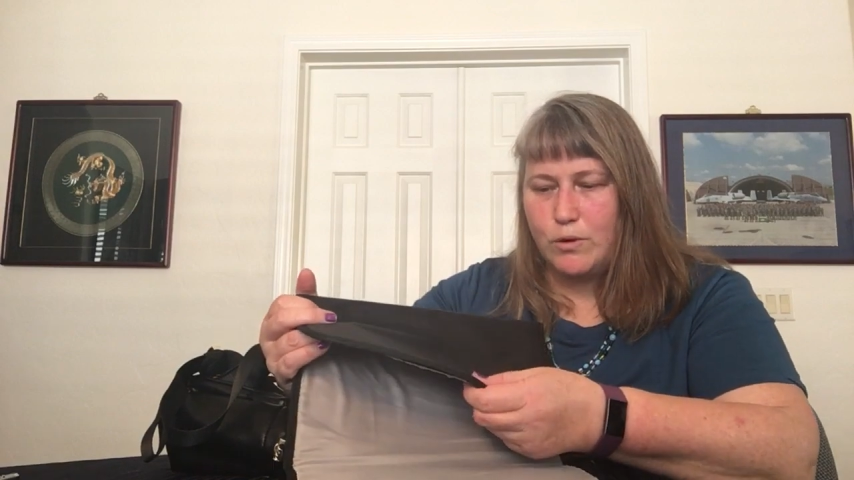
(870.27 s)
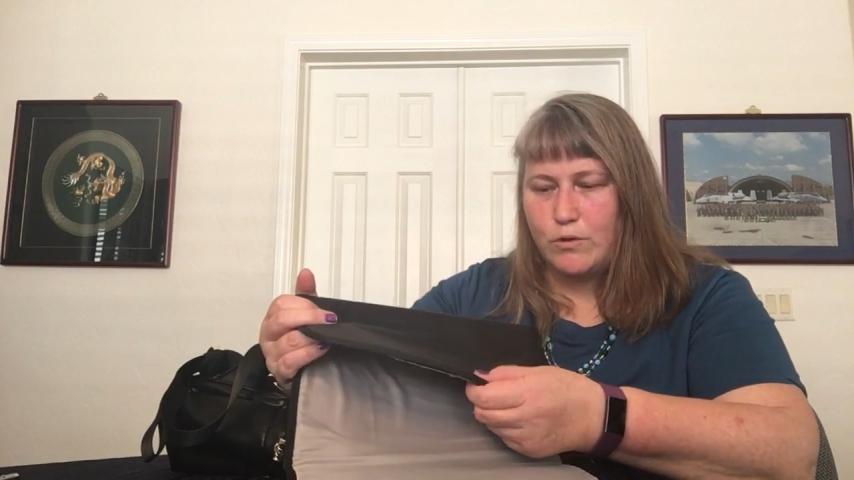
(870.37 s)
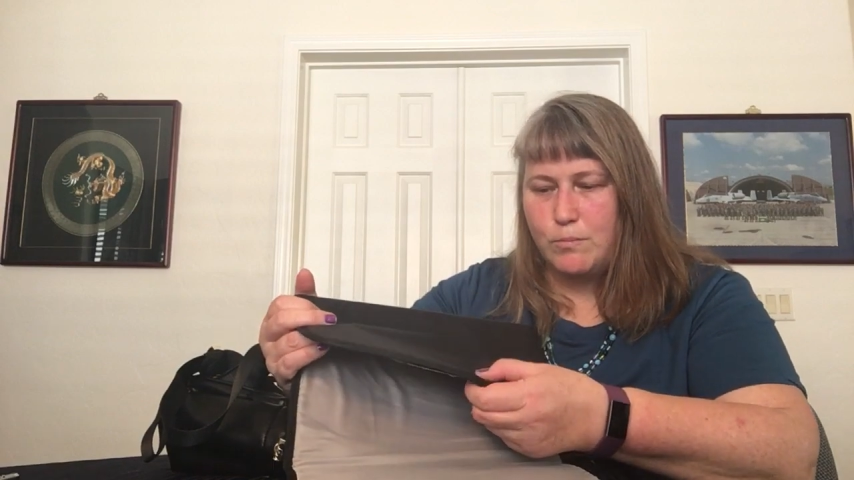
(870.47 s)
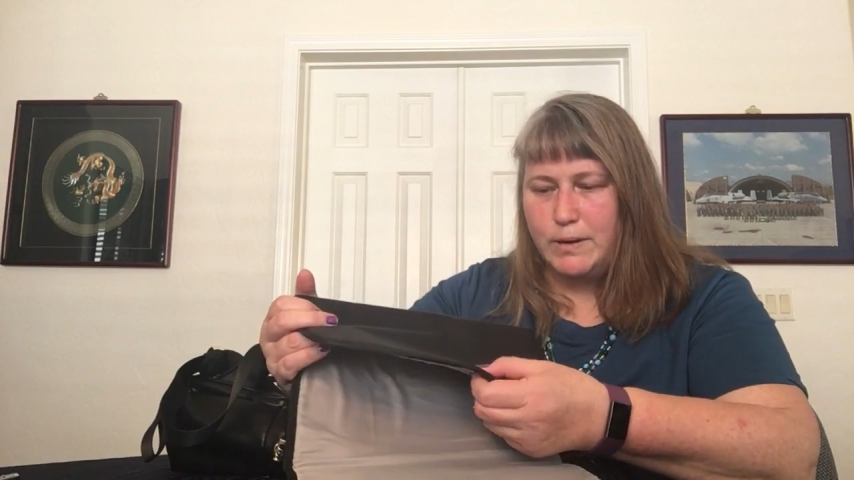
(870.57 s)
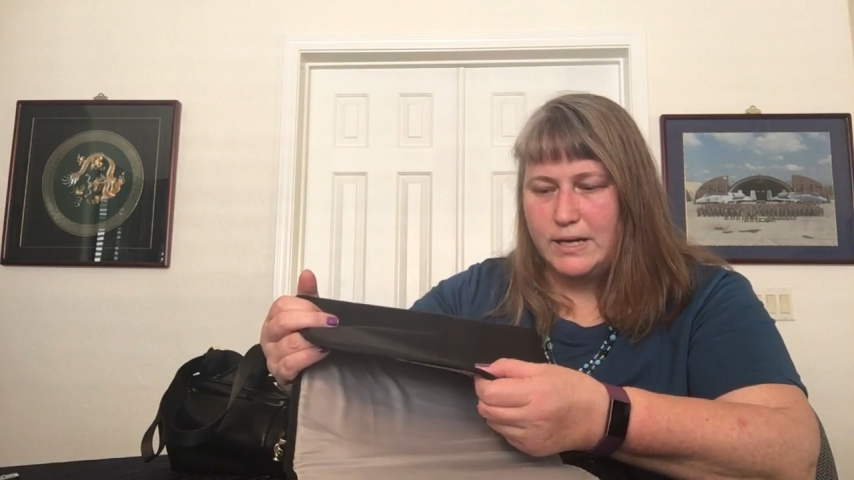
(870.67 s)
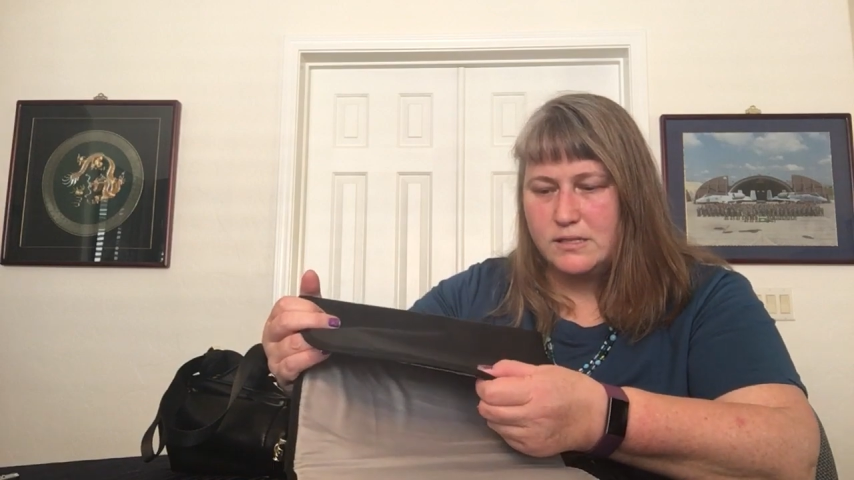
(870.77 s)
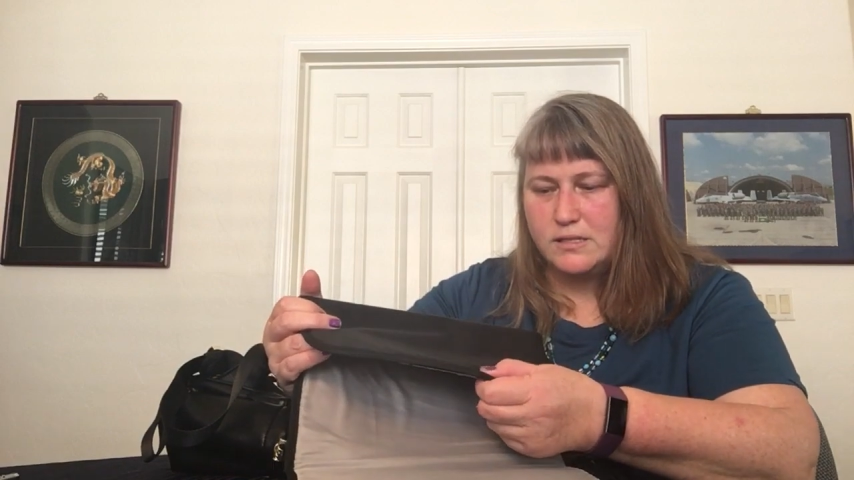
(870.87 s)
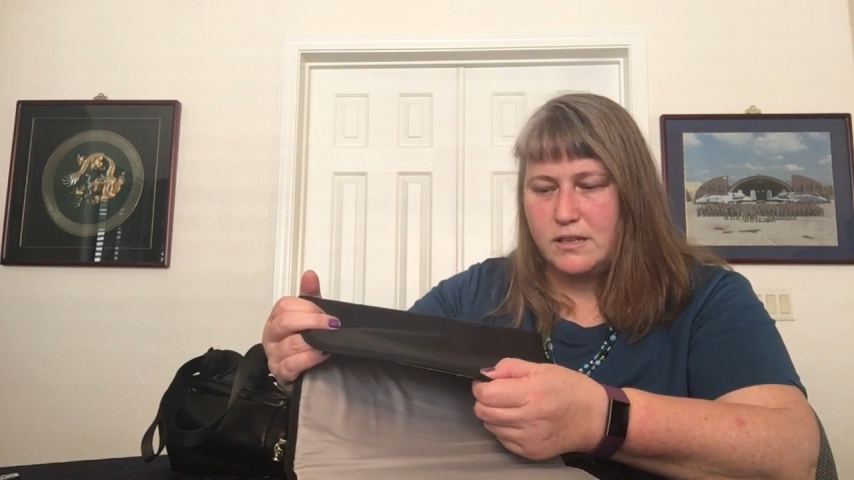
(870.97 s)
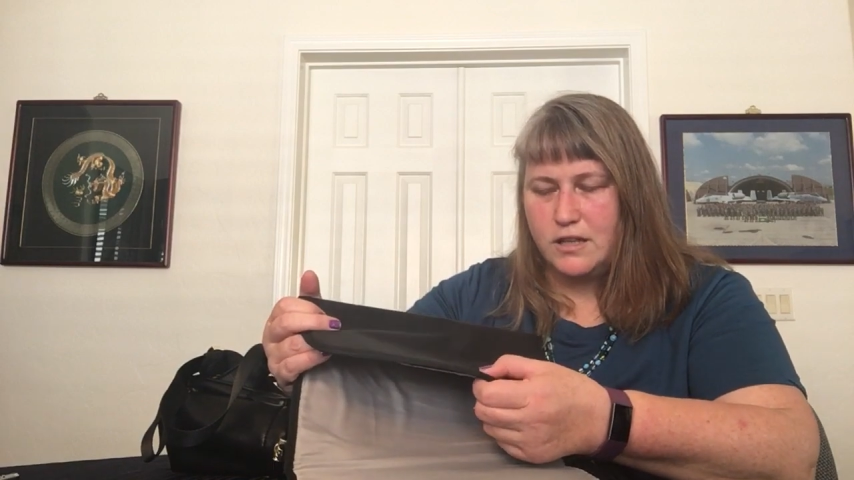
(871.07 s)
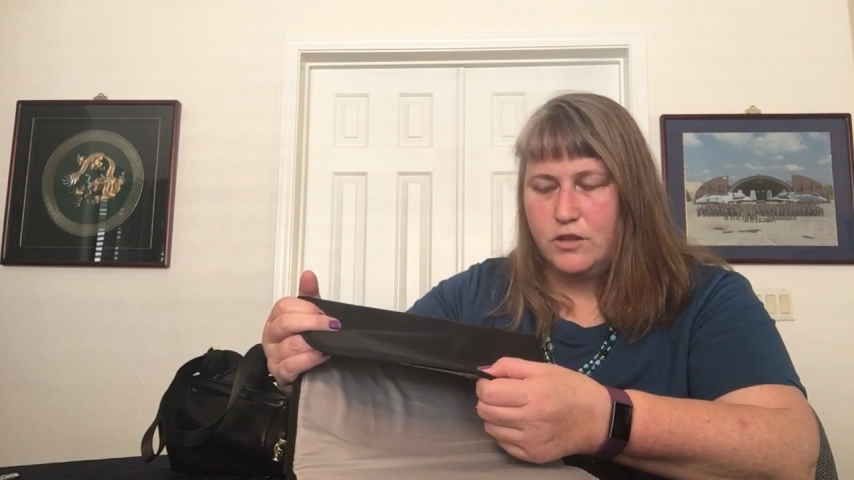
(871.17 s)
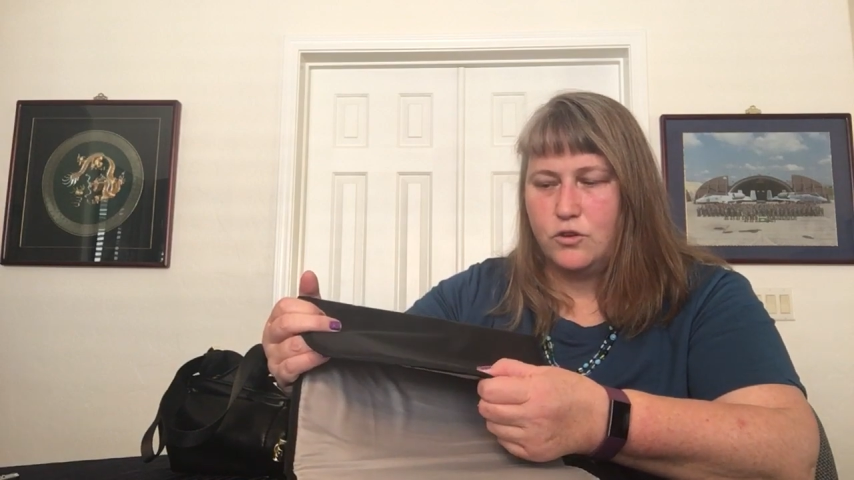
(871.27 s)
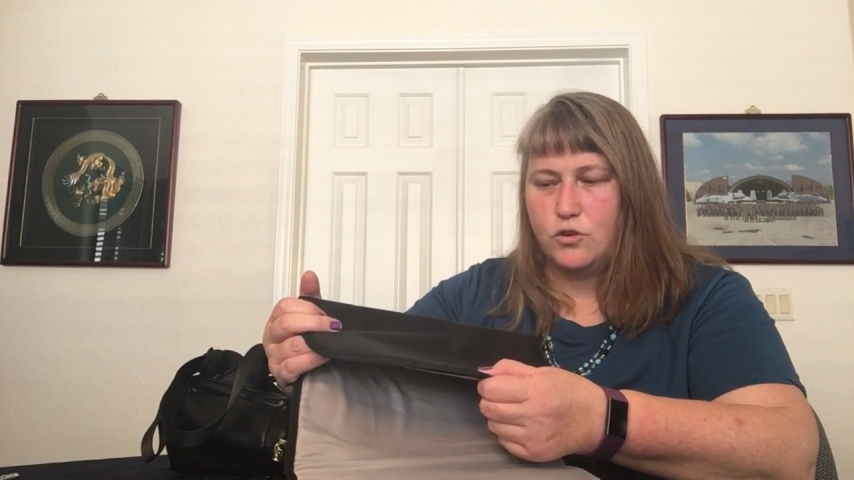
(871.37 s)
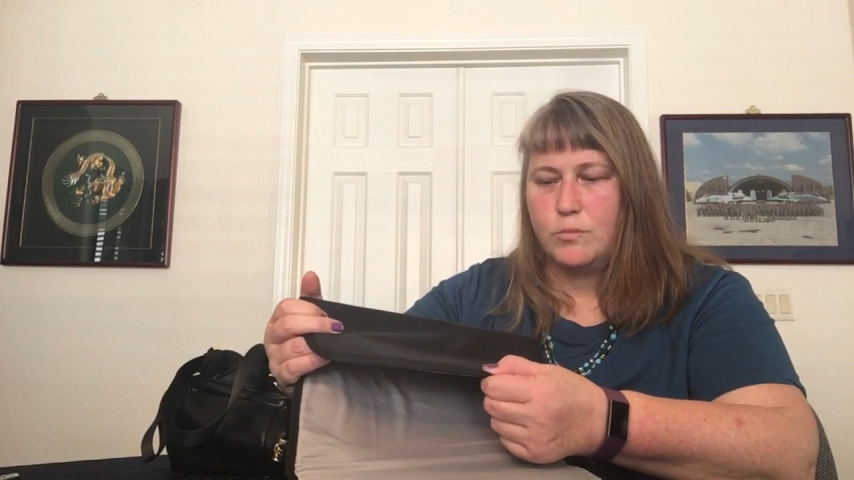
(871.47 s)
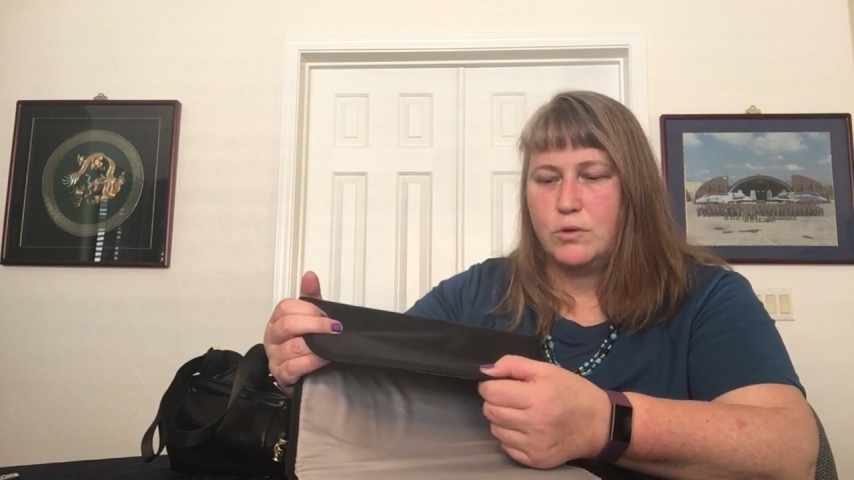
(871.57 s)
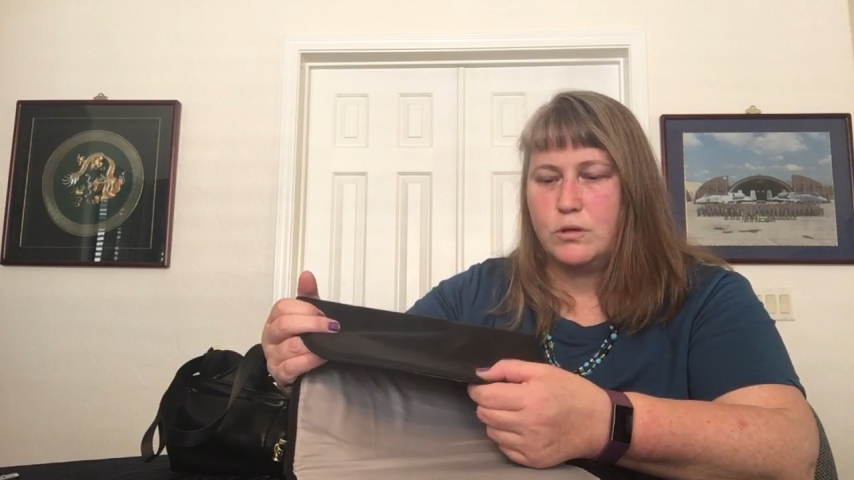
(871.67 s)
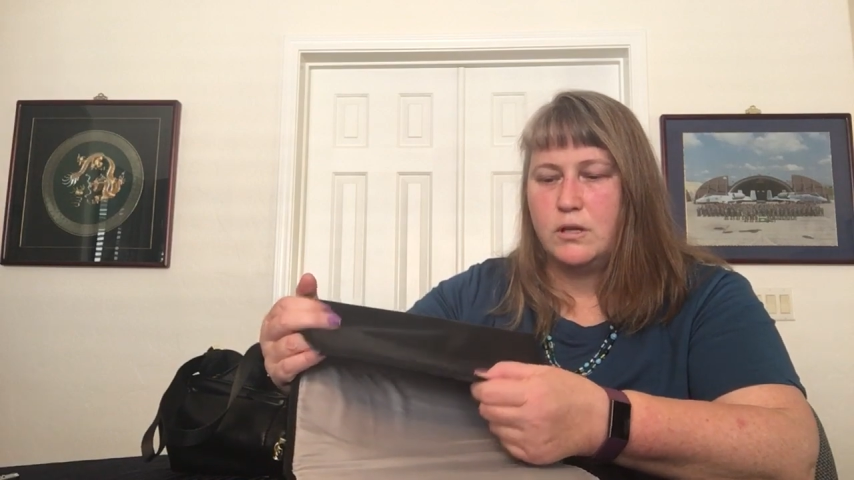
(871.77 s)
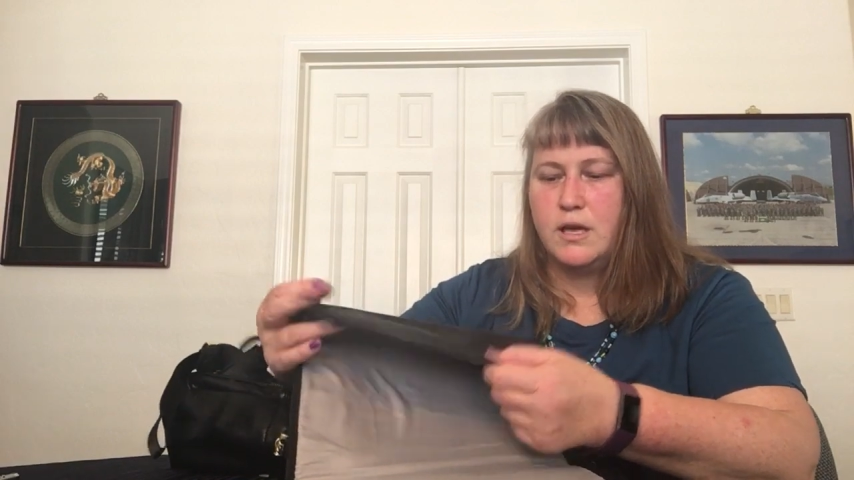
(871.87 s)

robust than the normal,